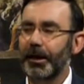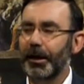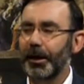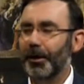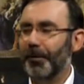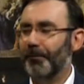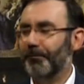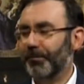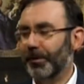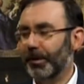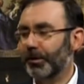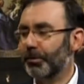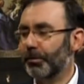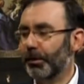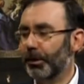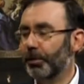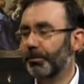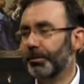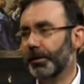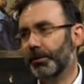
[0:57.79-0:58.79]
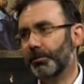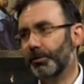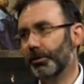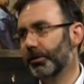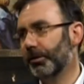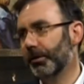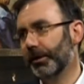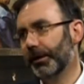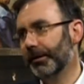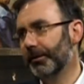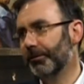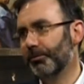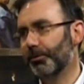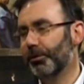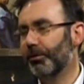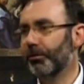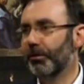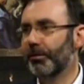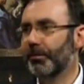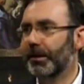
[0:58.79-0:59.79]
Um, so I hope that the book and
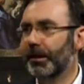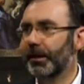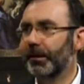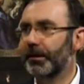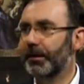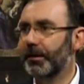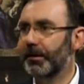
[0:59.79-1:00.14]
programs like